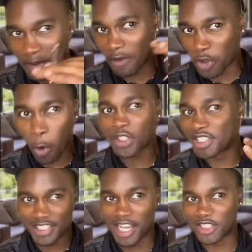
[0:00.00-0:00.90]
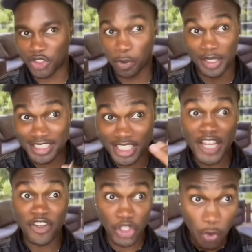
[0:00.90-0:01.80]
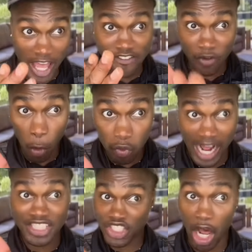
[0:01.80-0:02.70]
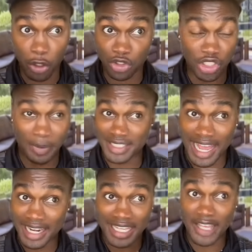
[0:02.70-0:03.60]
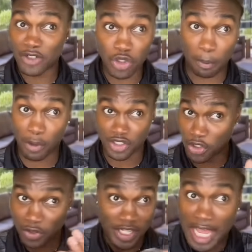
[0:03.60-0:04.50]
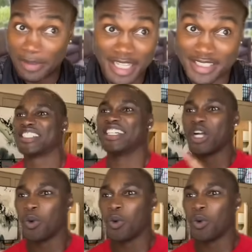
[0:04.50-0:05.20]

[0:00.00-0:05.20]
Of course he does, Scooby. He's giving you a full ride scholarship. He's not going to give it to a person whose name he doesn't know.